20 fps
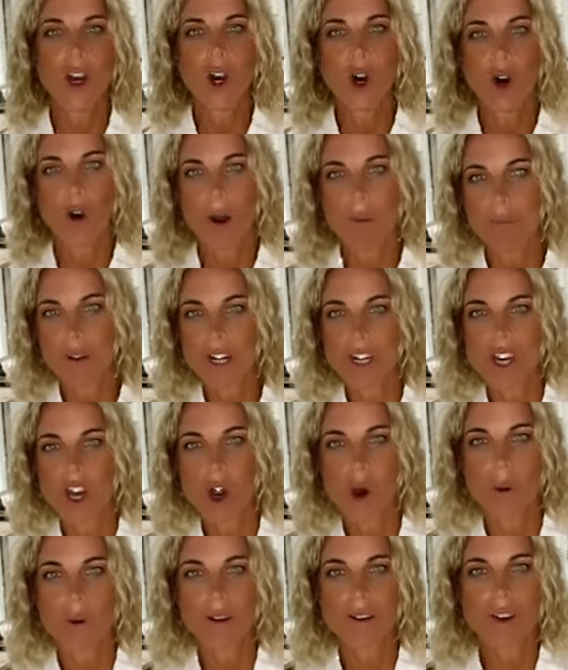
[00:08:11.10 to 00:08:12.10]
Or I'm going to
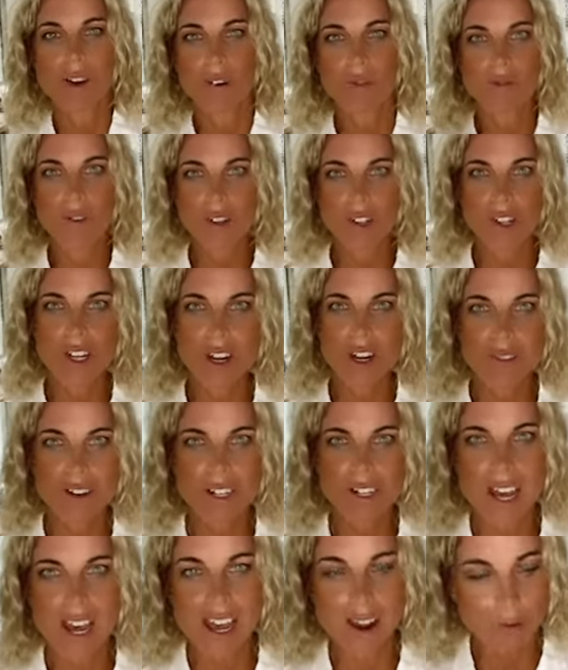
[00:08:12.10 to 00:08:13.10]
go and go fishing every
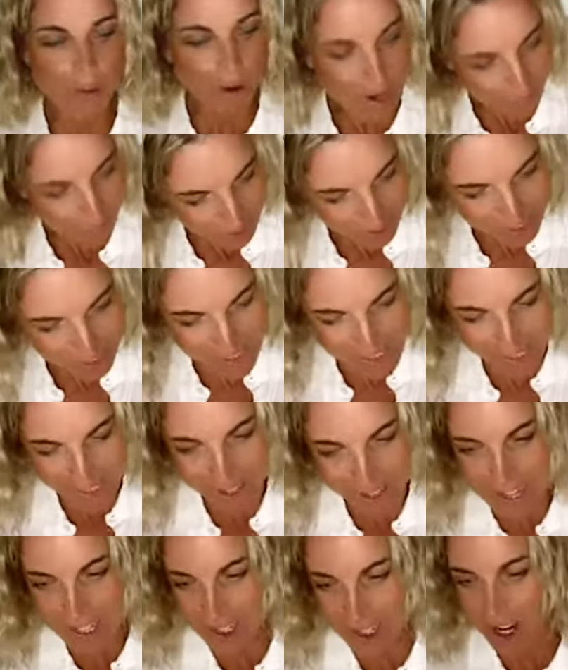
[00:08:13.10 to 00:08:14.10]
day or whatever it is that
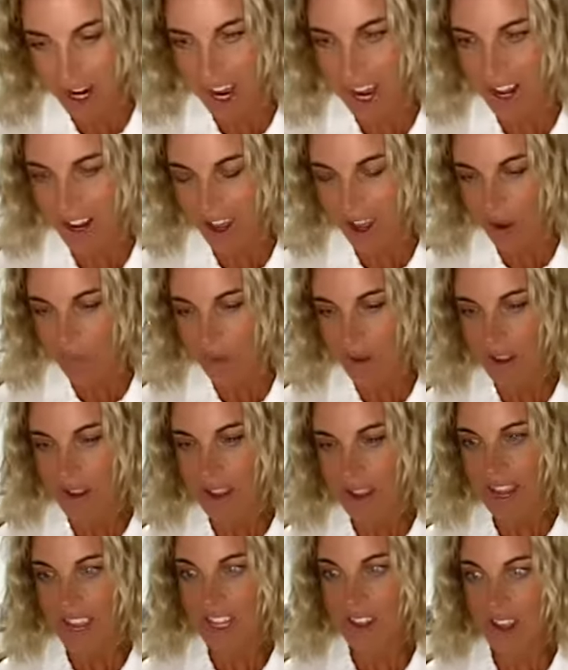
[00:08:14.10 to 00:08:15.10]
lights your heart up.
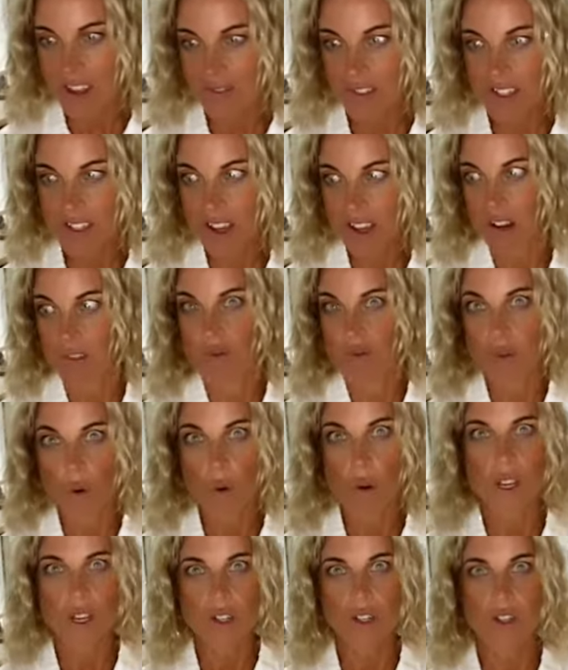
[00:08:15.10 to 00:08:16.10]
And you have this kind of
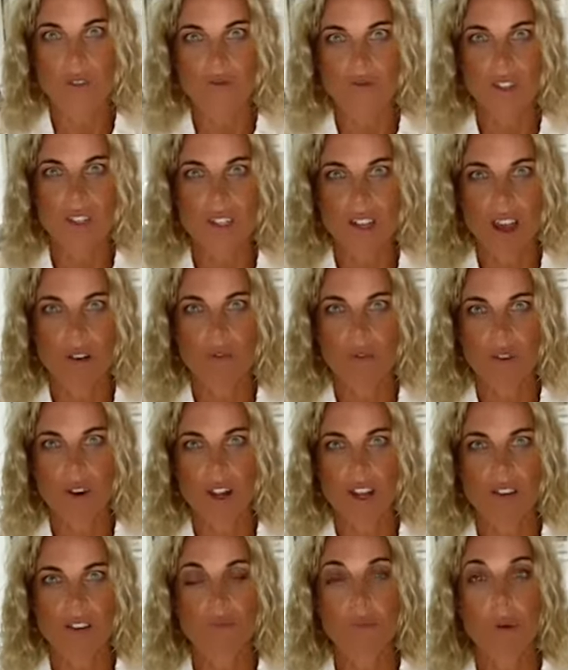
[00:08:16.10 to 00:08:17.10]
voyage of
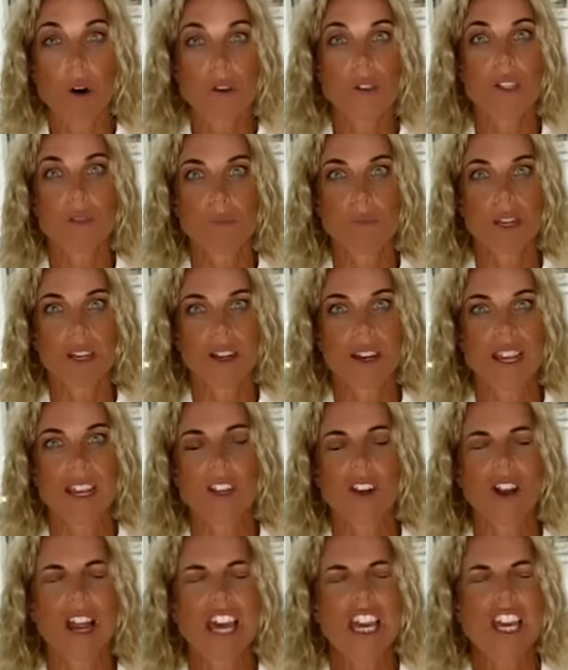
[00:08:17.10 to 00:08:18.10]
discovery, of possibility. And
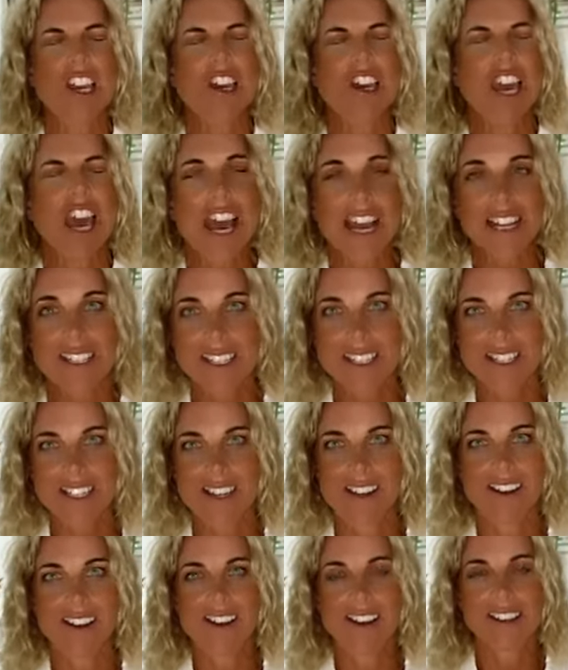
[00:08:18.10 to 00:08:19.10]
you're like, yes.
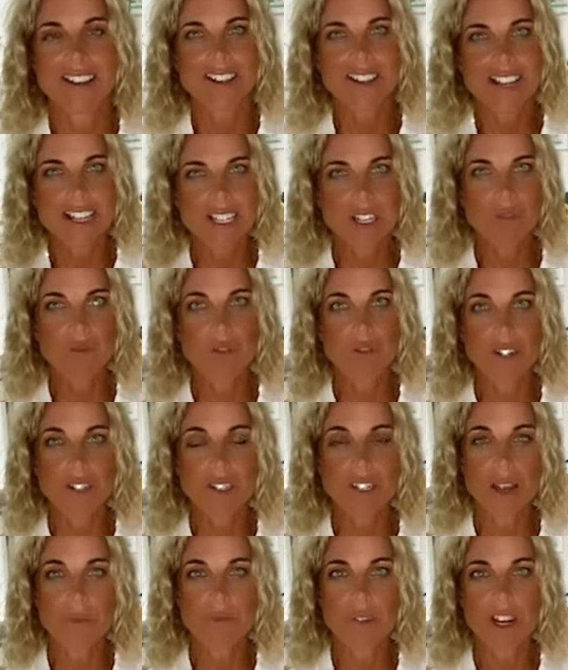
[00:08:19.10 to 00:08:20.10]
So that's the first
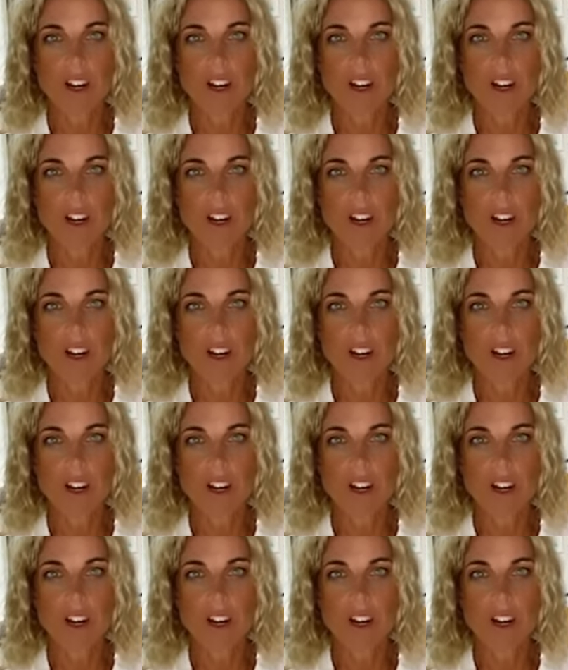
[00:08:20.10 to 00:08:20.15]
step.